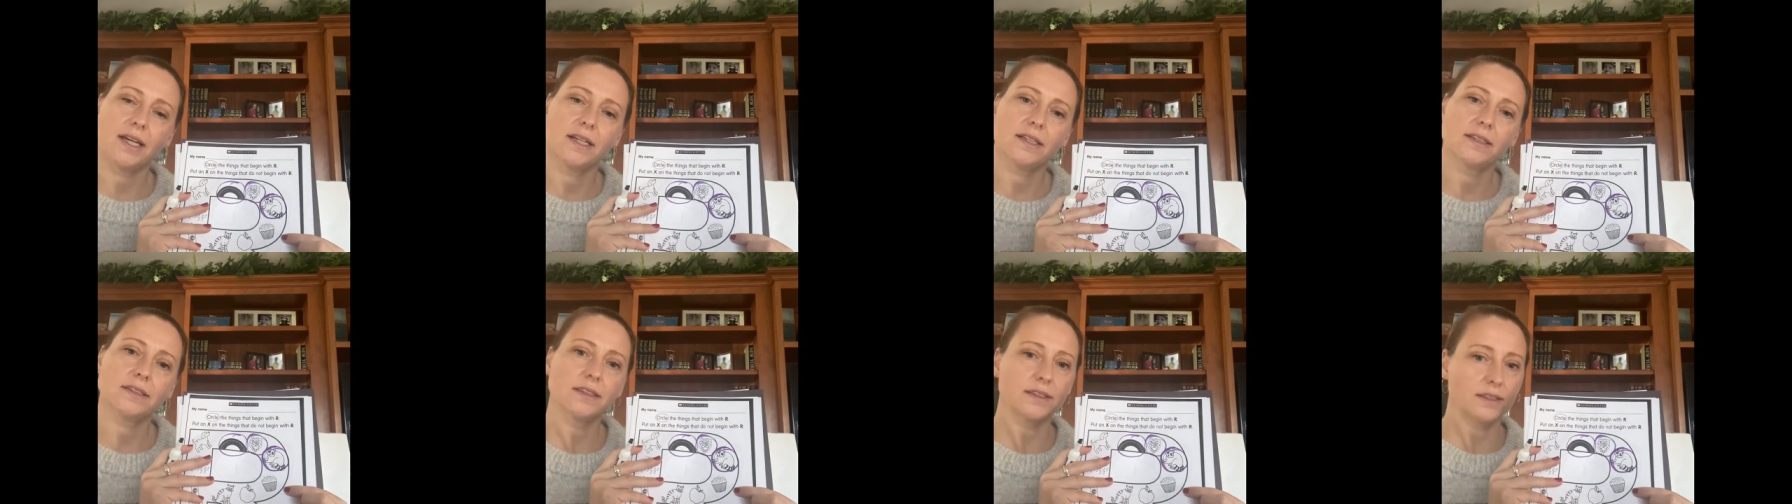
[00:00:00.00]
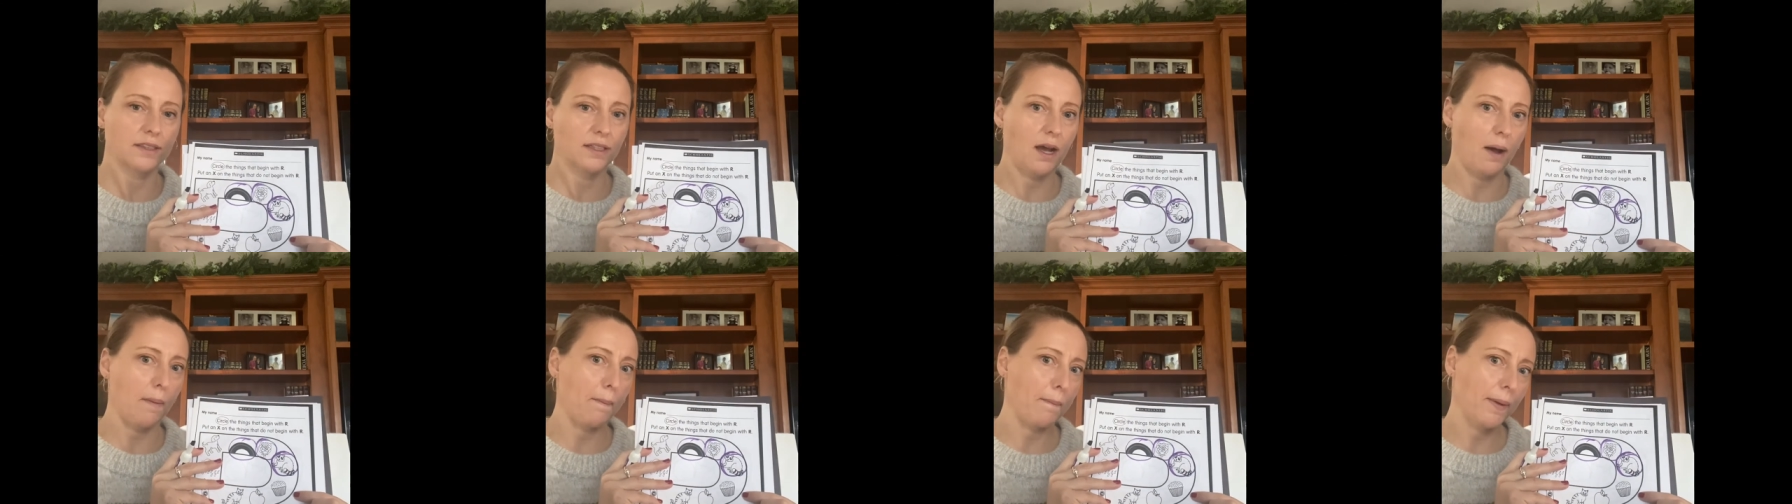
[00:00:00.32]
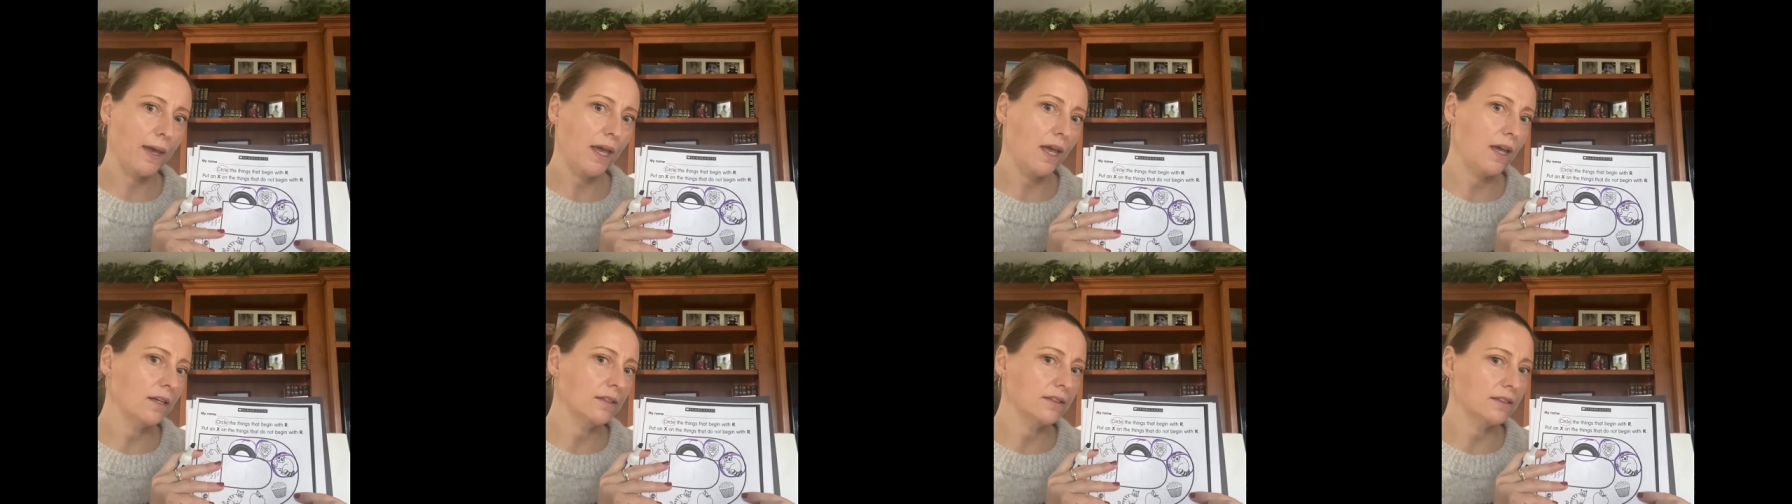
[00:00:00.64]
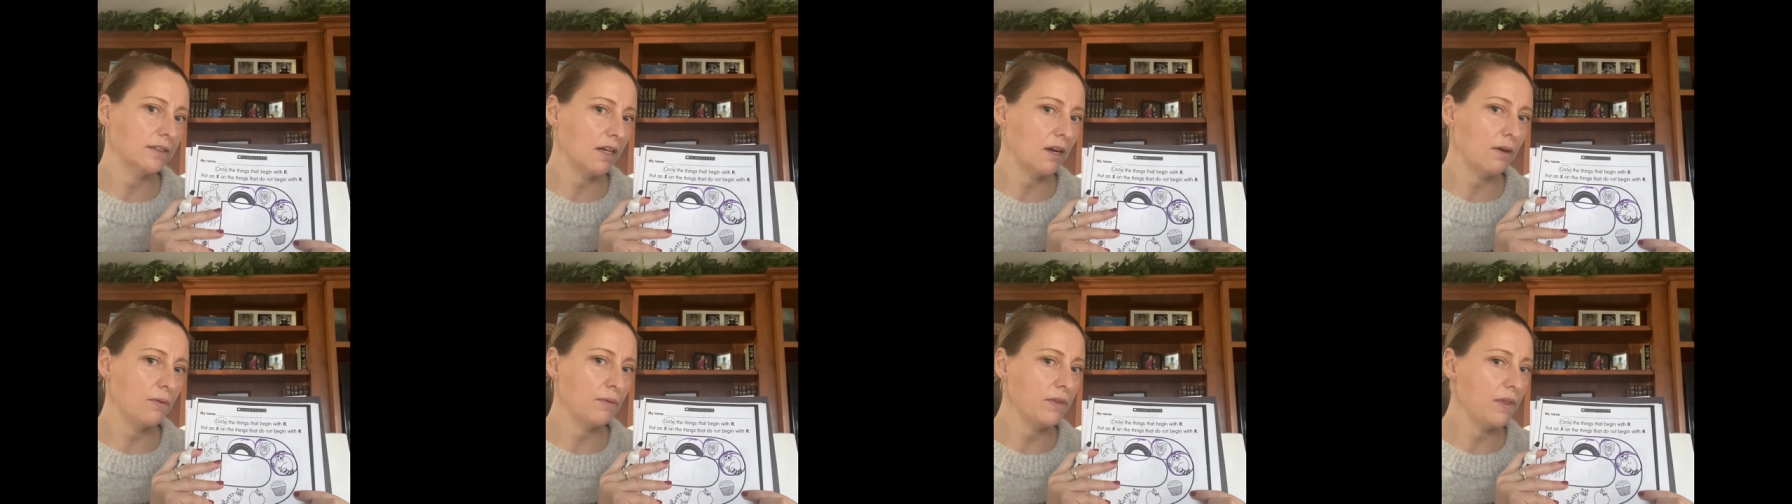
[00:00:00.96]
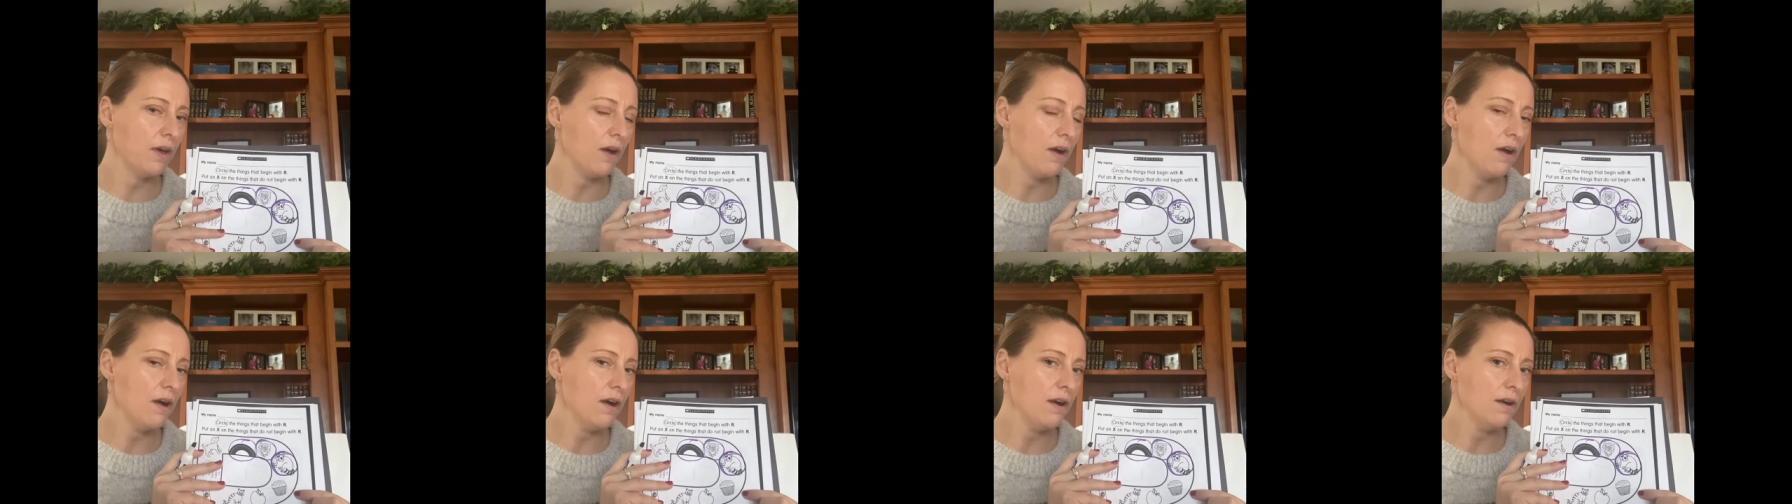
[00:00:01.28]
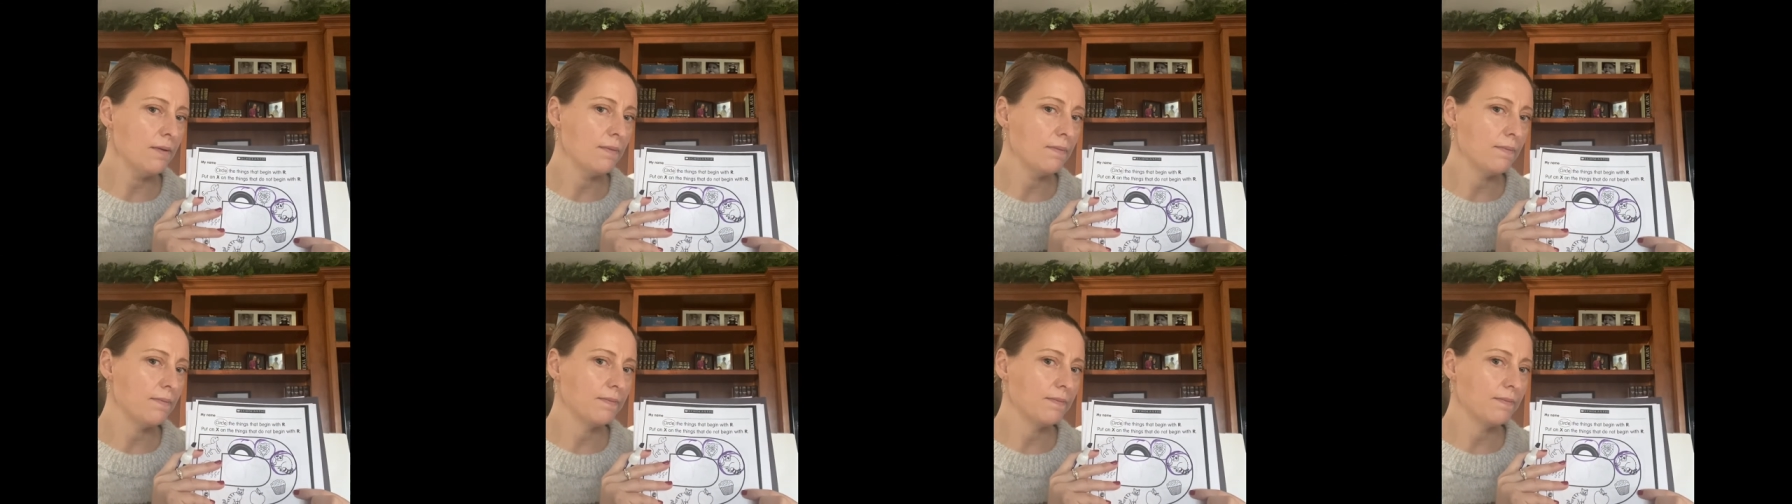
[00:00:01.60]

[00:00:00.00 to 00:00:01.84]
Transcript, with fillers: Does cupcake start with R?